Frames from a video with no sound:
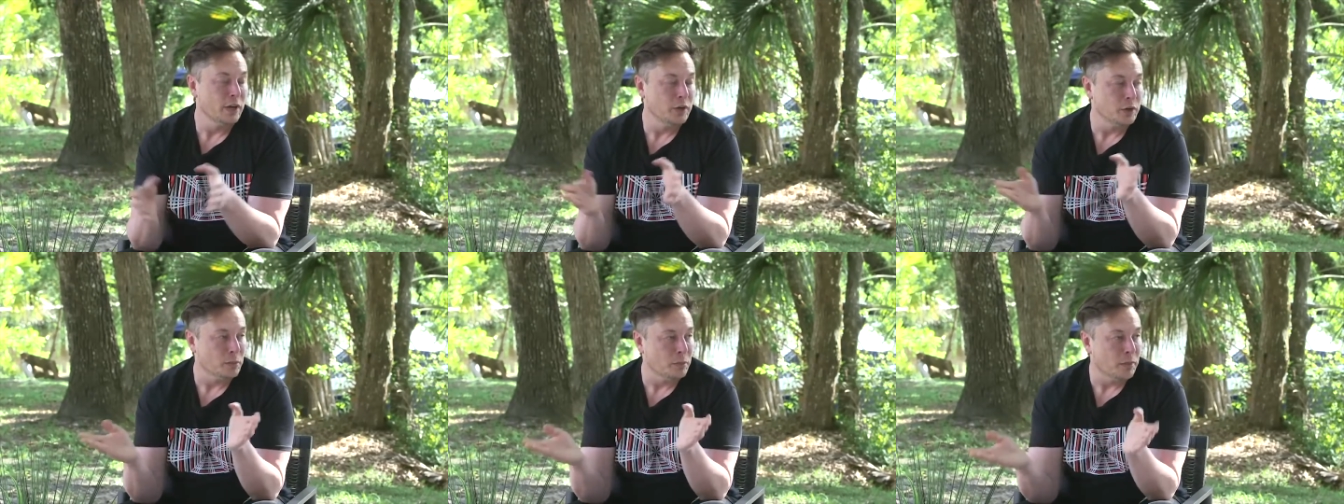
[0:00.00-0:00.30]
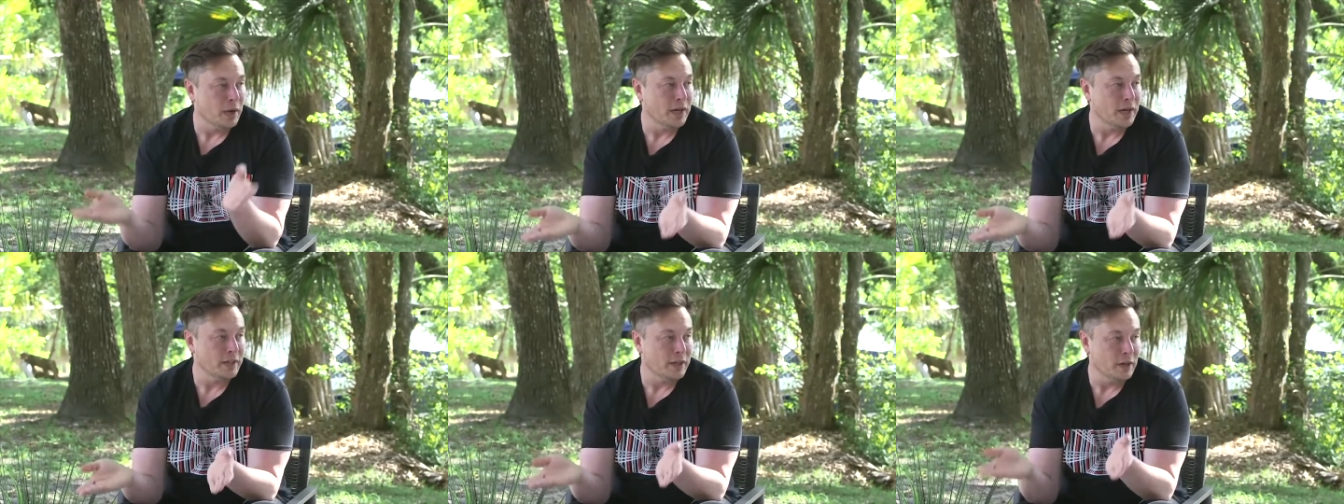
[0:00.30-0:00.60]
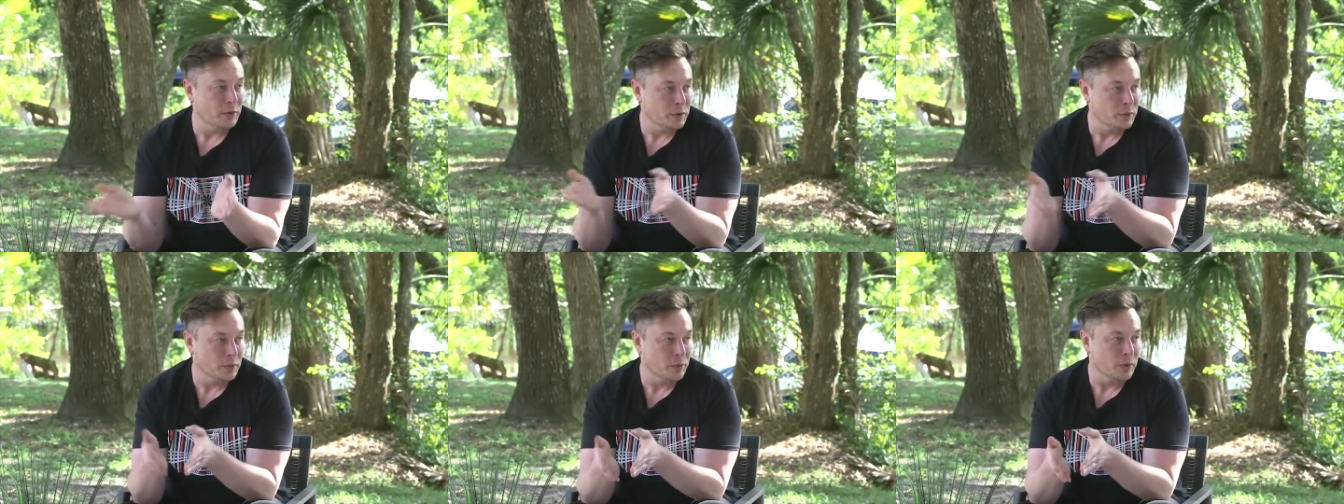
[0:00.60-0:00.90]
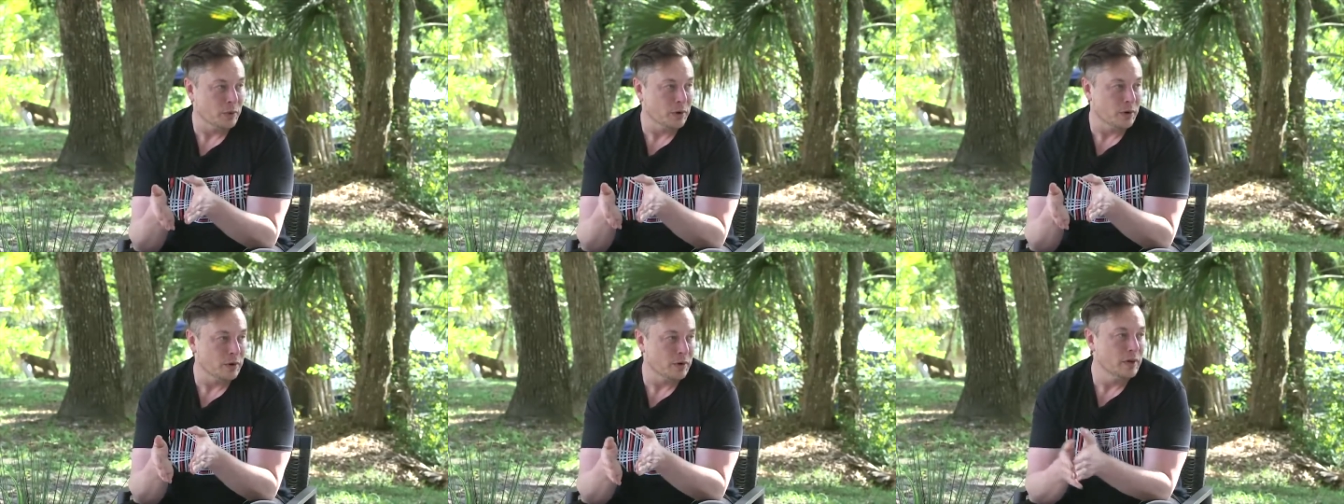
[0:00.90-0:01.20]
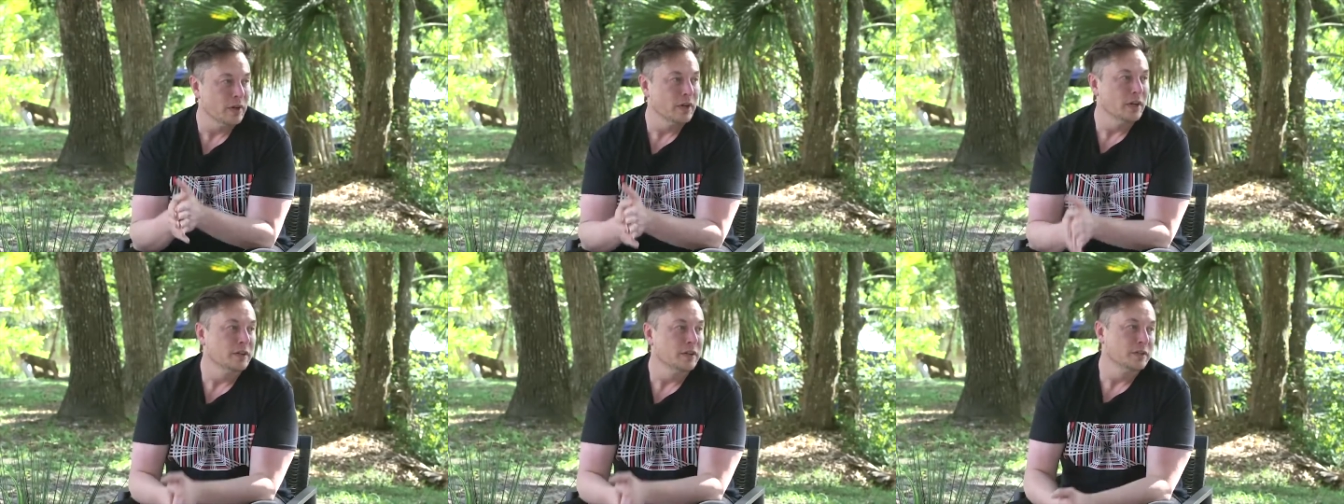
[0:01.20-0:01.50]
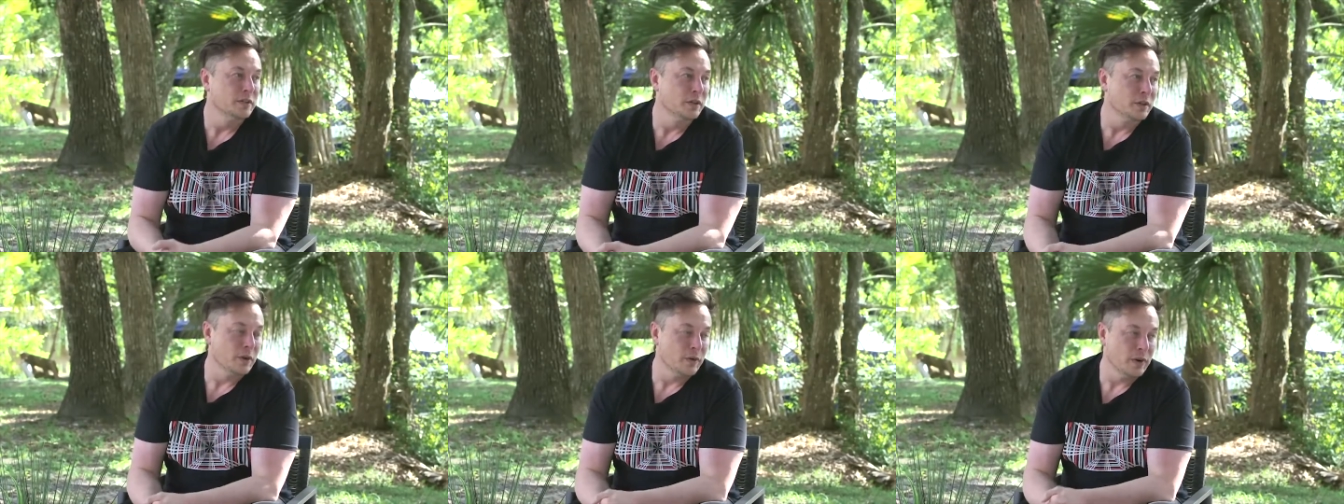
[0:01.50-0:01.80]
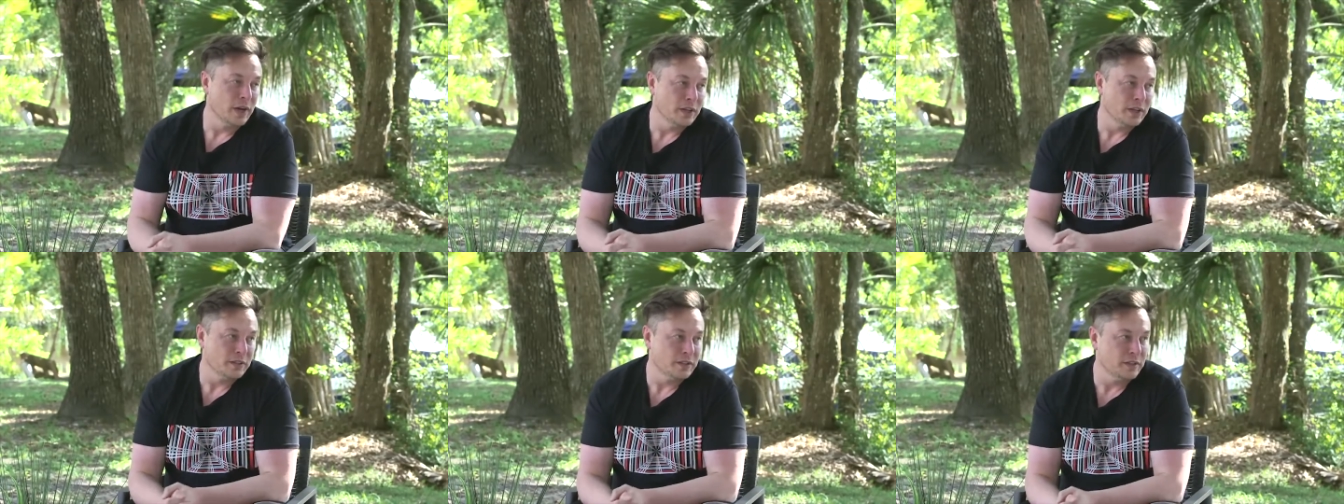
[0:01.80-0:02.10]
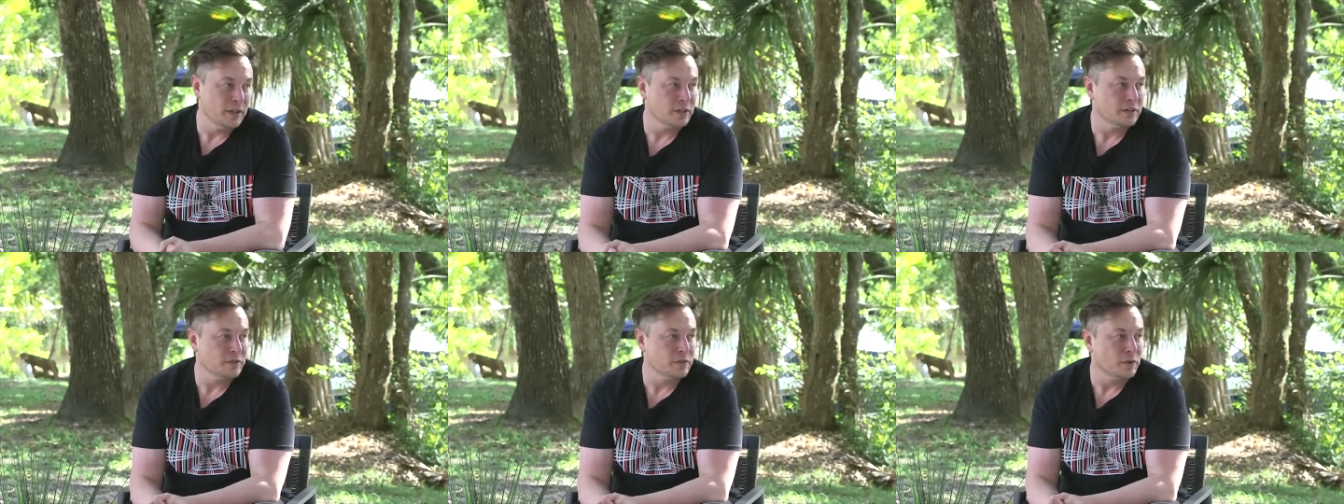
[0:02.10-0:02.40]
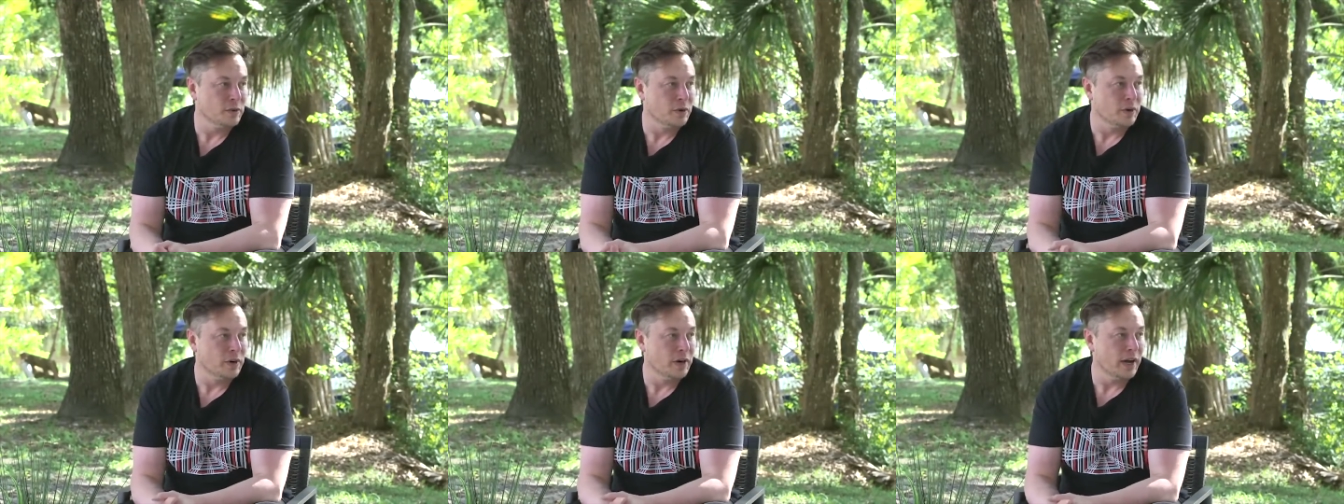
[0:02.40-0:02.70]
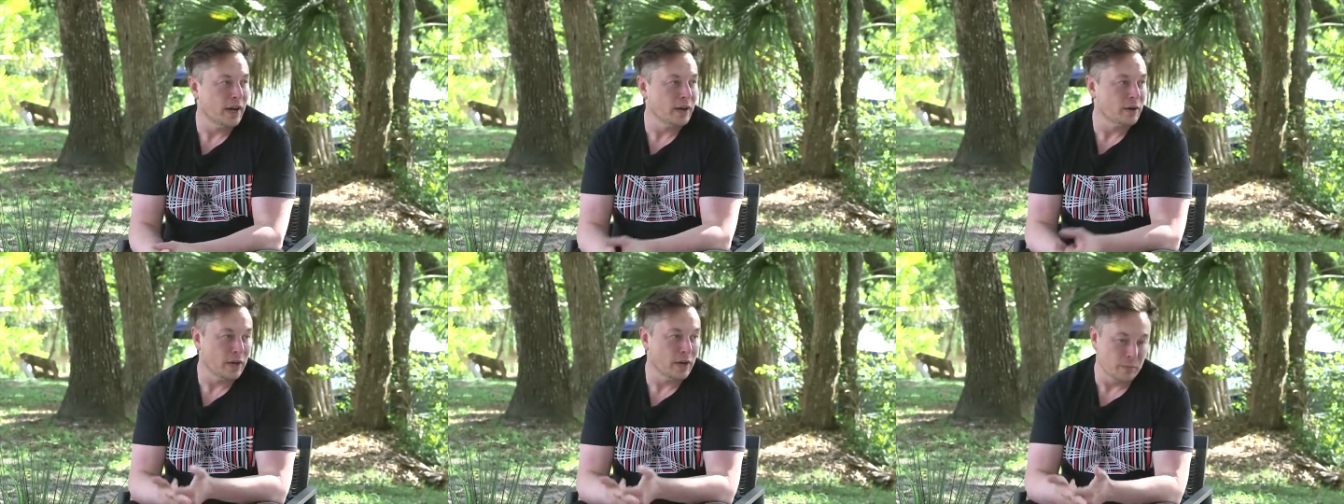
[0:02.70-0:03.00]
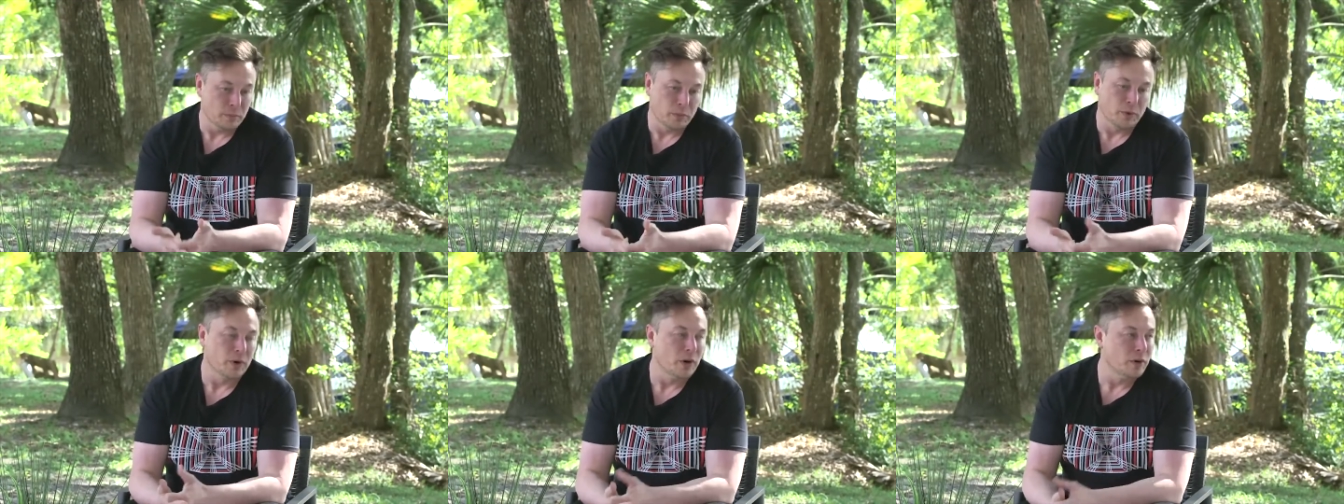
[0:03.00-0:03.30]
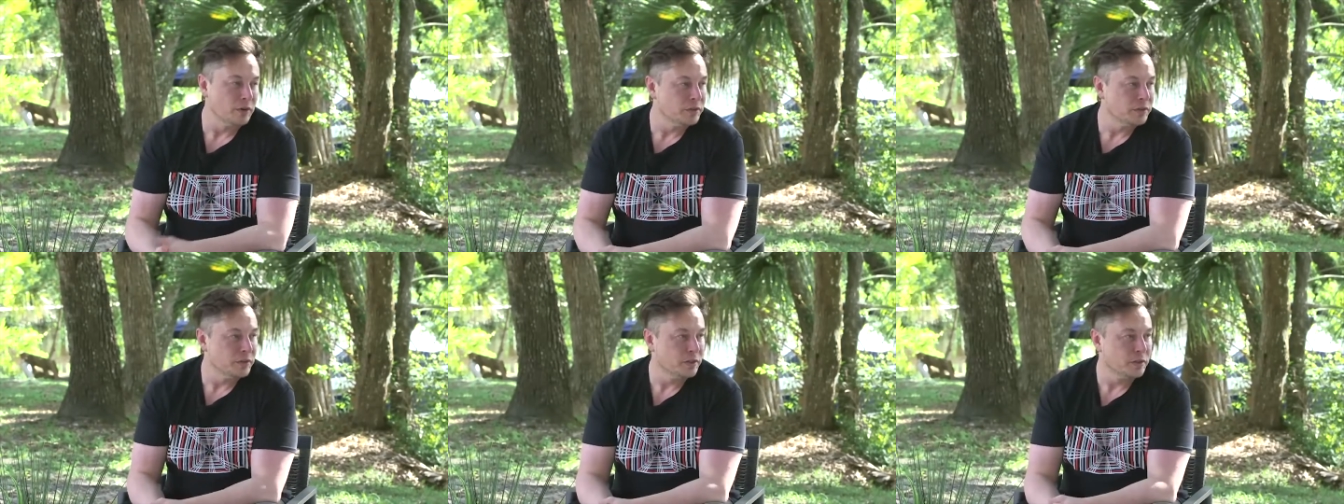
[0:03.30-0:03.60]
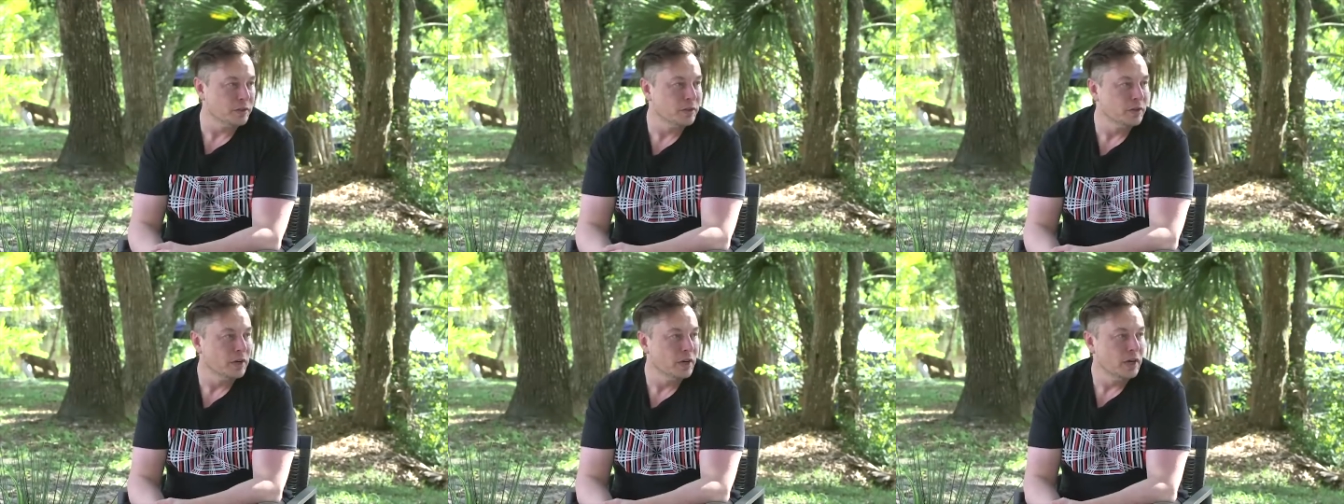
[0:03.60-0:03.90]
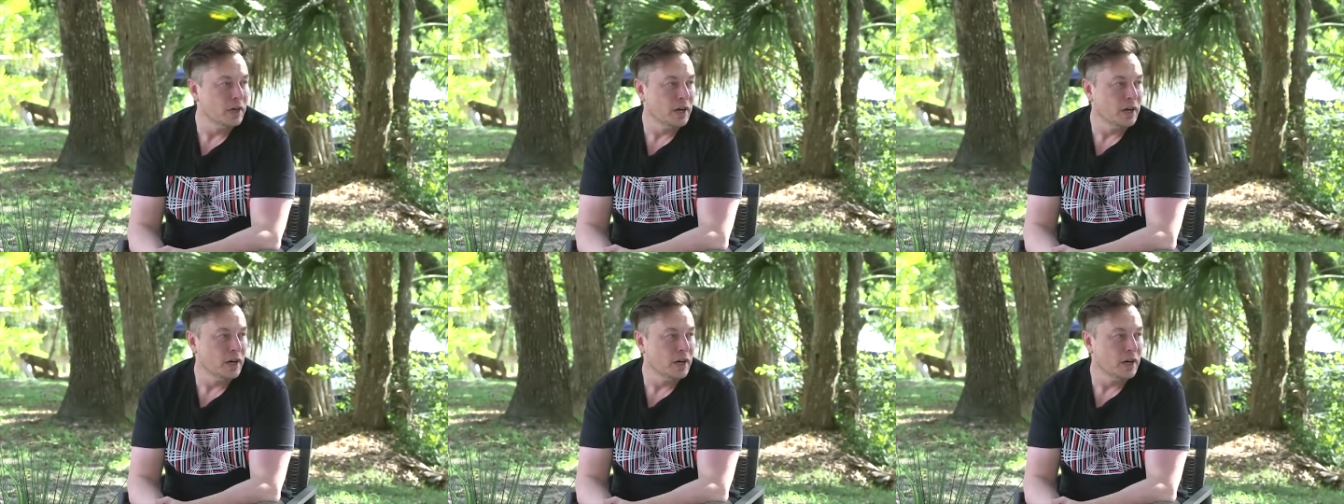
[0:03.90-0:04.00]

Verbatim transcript: and you combine that with water to create CH4 and, and more O2.